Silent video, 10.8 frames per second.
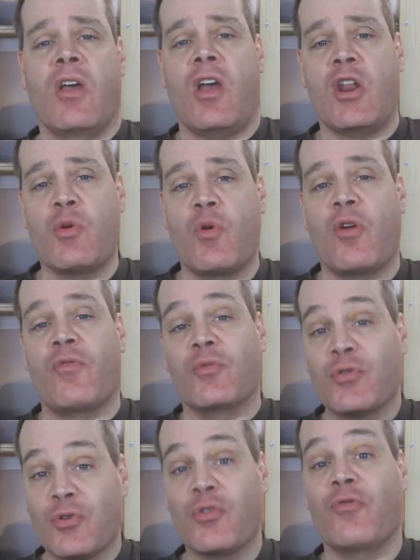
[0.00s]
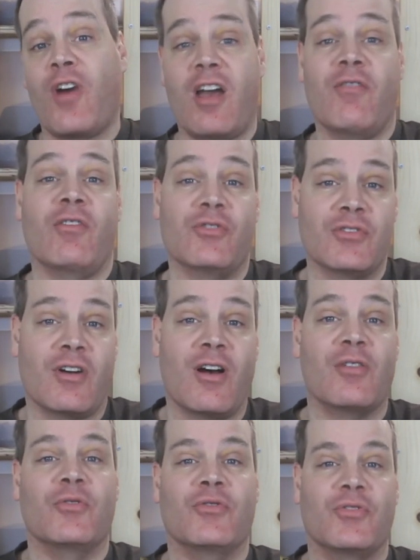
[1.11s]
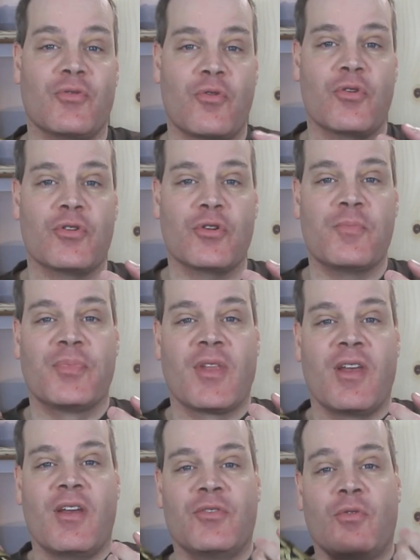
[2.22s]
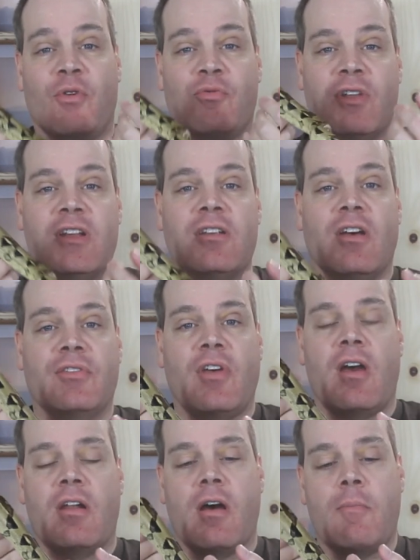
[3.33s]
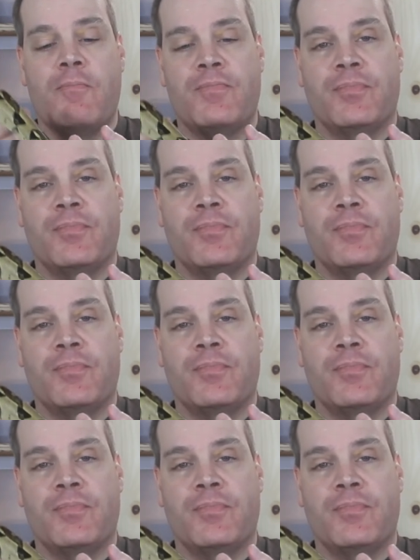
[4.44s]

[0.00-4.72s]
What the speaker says: anywhere from $200 to $500 in order. So it really does add up.